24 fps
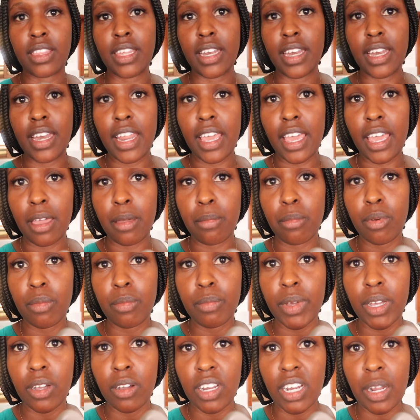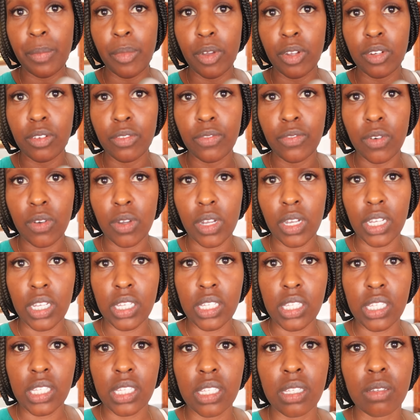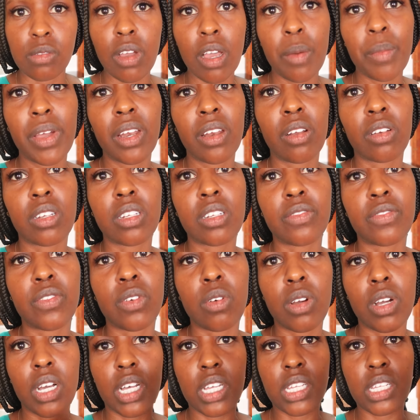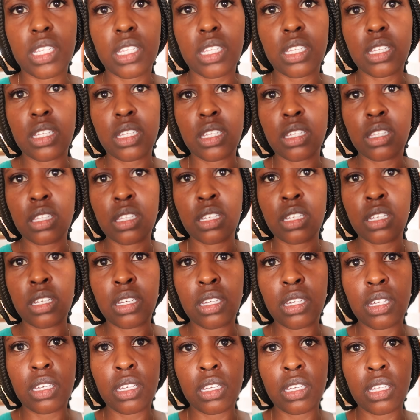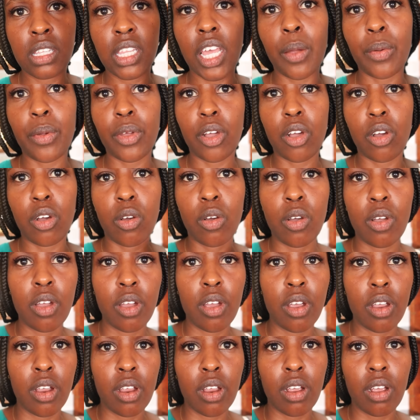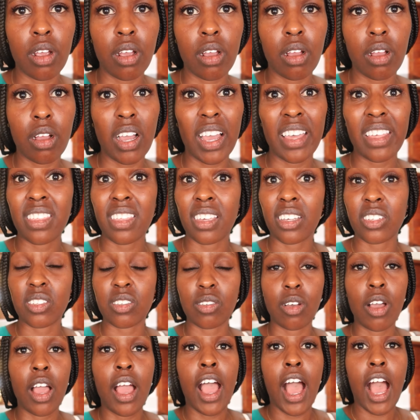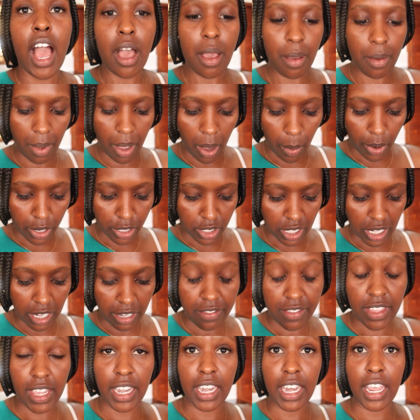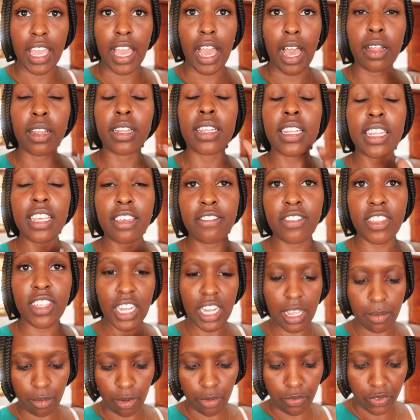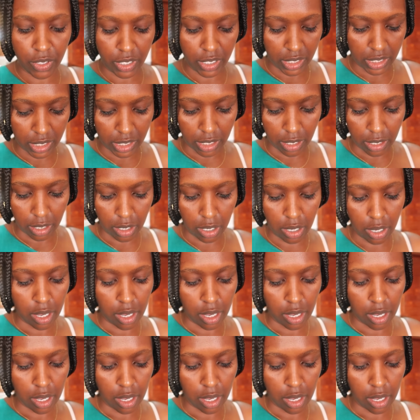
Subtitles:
name. My god, I'm out of focus. Why am I not in focus? There we go. I think so. I want to leave the name. I'll leave the name of this.